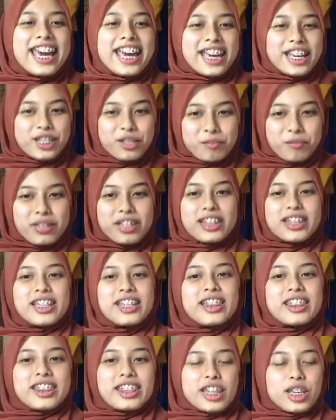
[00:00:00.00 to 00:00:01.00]
It means
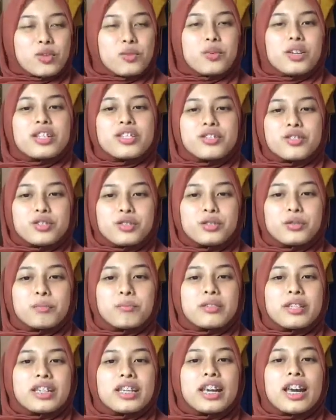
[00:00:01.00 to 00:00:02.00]
that language should
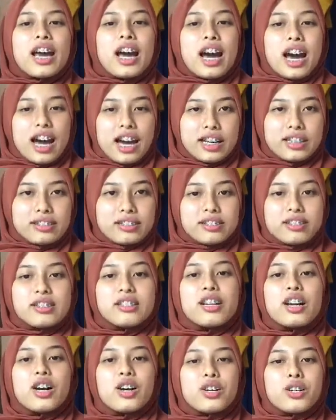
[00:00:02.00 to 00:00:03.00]
be
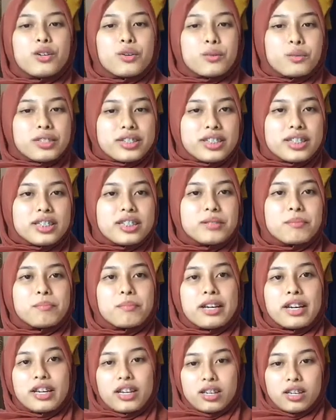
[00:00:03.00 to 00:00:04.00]
uttered or written
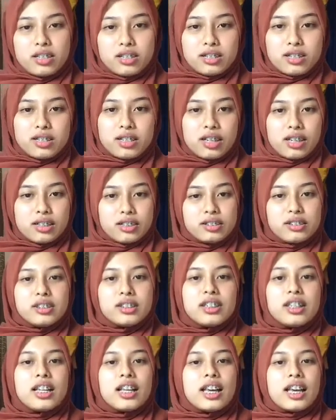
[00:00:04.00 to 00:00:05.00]
by us all.
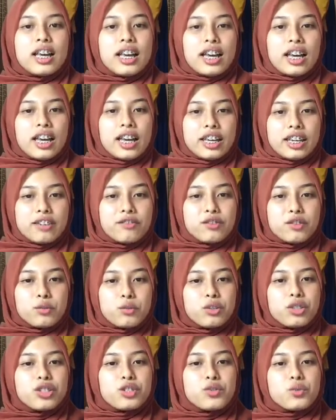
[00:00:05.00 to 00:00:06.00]
If you
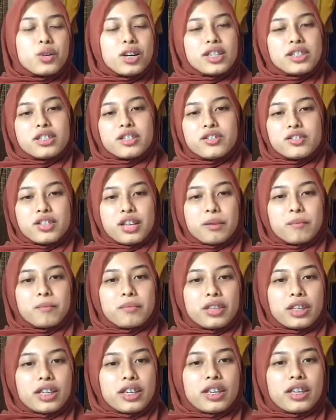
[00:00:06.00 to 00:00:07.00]
want to utter
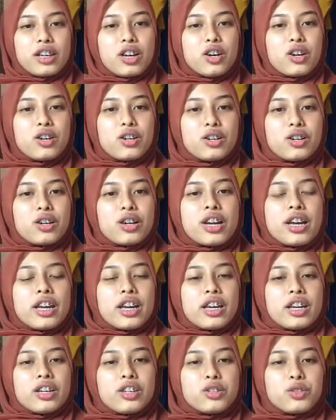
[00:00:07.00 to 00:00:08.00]
something or
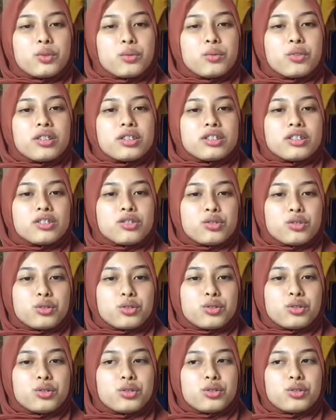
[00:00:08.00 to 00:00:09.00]
you want
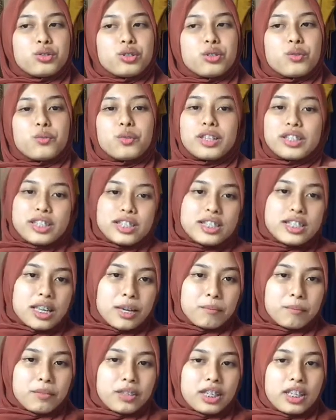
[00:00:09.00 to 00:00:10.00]
to written
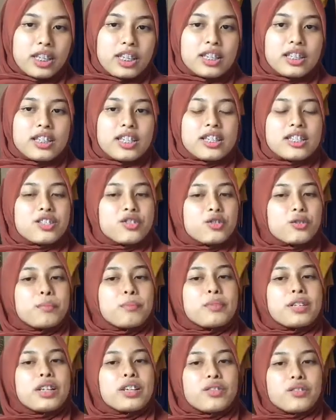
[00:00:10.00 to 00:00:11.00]
something that should
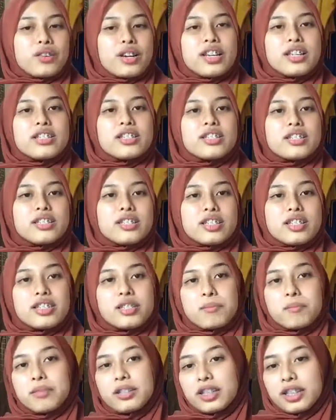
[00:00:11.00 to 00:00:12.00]
be arranged
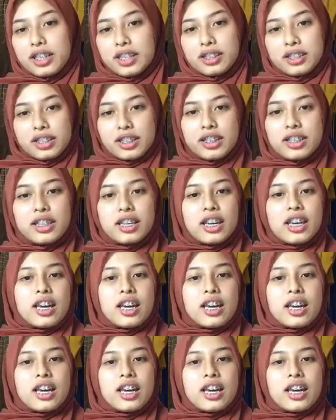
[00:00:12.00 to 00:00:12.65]
systematically,